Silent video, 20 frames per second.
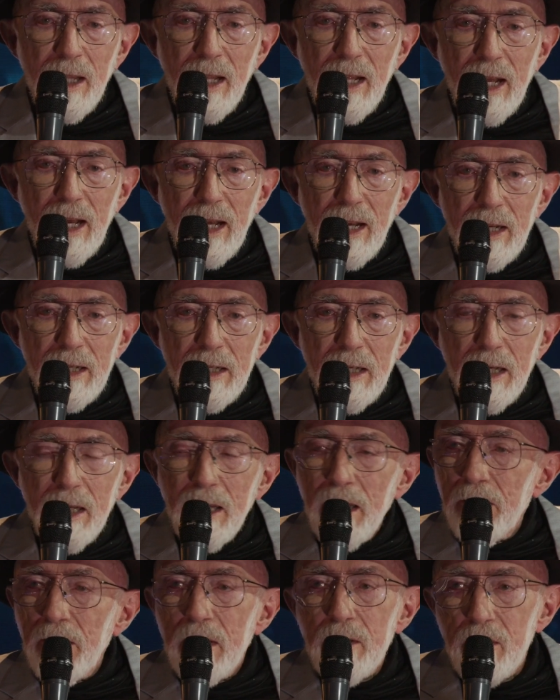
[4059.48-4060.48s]

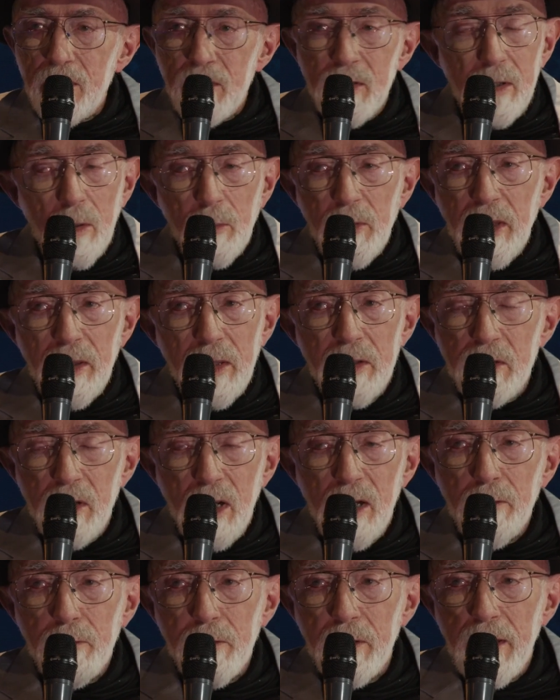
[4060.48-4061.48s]
And this is something that's
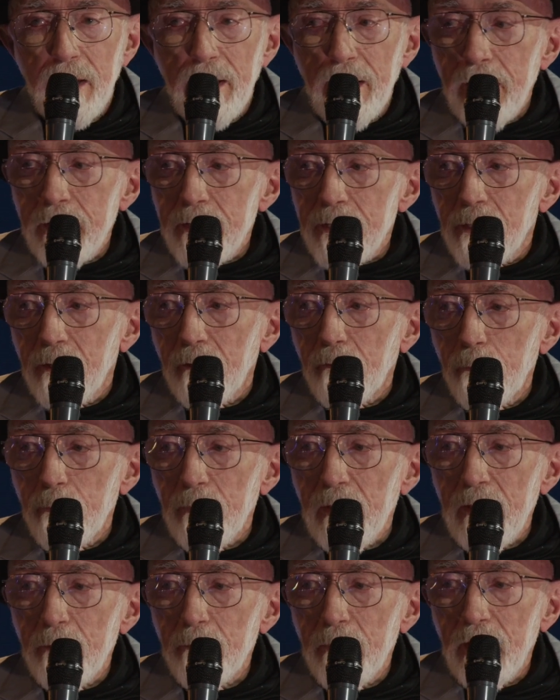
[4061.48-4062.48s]
often asked of
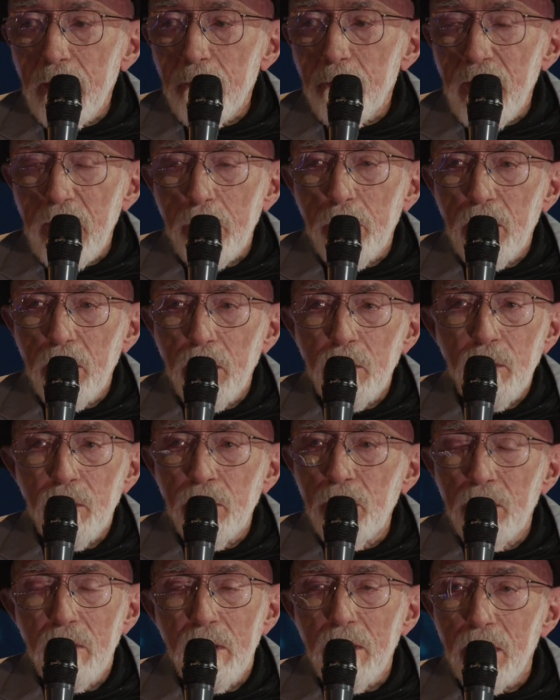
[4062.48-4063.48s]
me by people
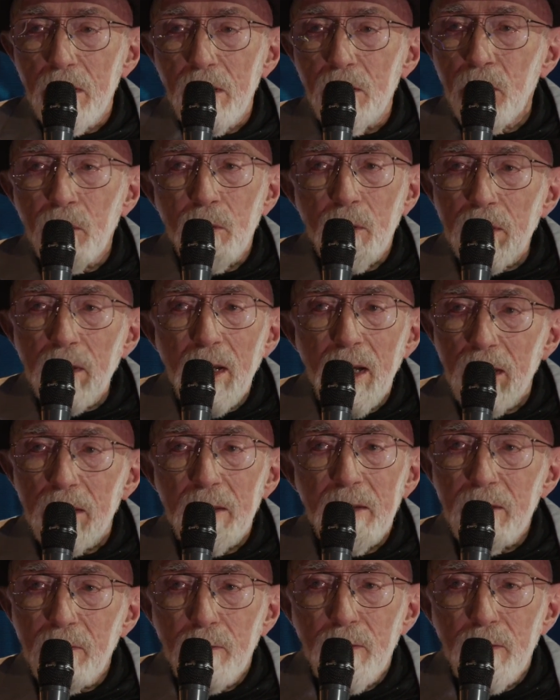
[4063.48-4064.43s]
who are not